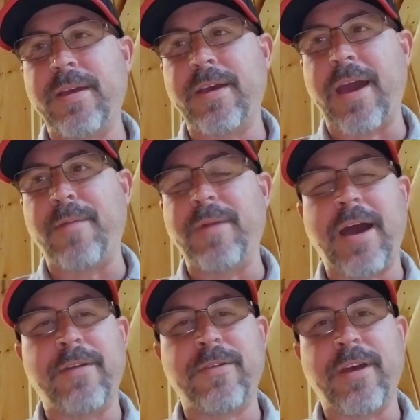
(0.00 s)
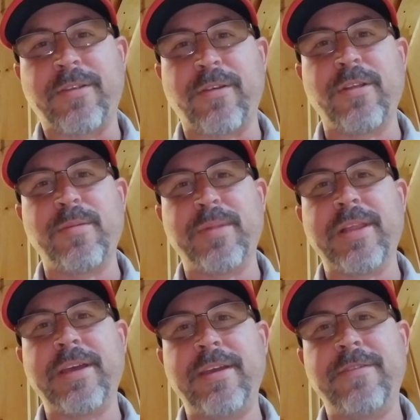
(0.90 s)
I truly
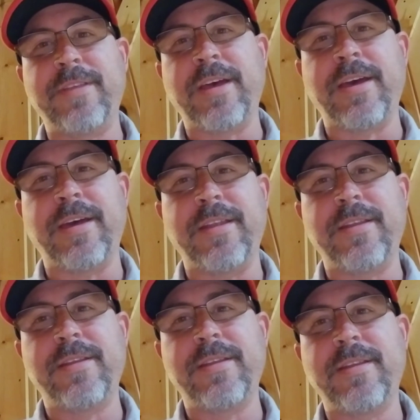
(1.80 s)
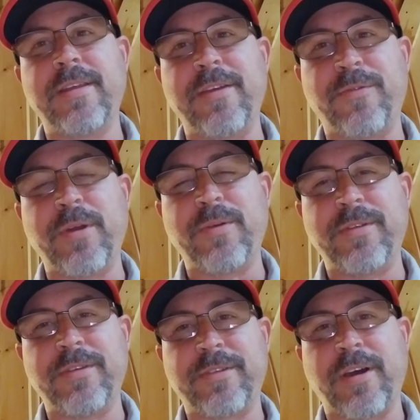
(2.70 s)
believe that if we would
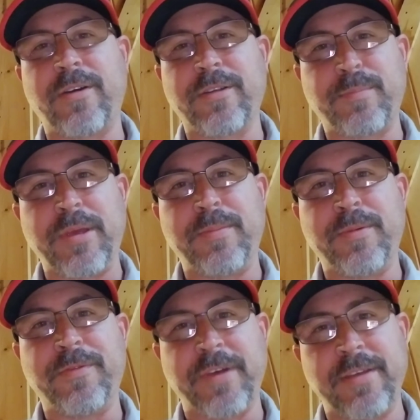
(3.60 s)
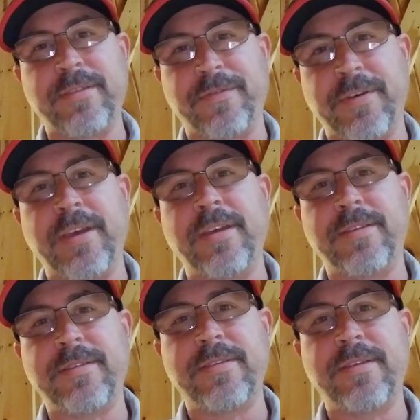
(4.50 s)
just talk to people face to
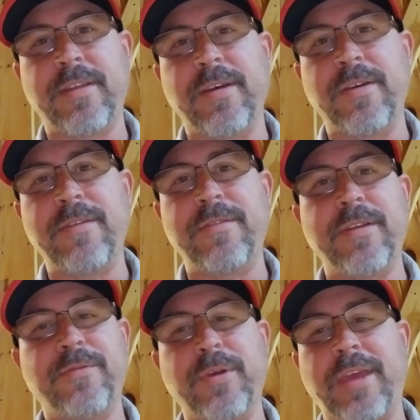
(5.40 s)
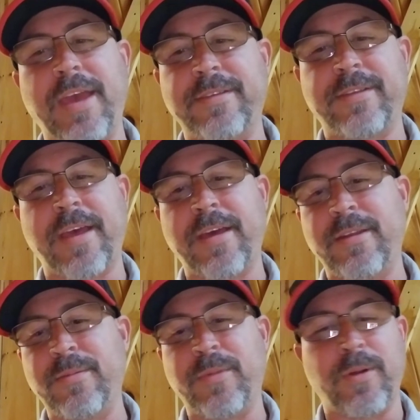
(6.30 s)
face, even if we can't stand
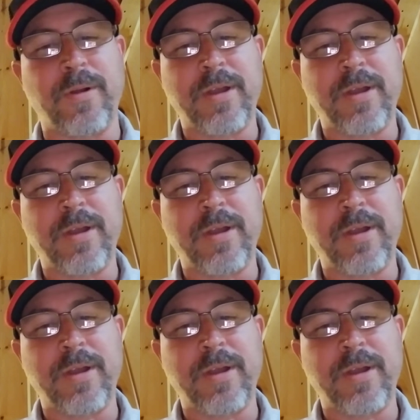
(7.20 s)
them or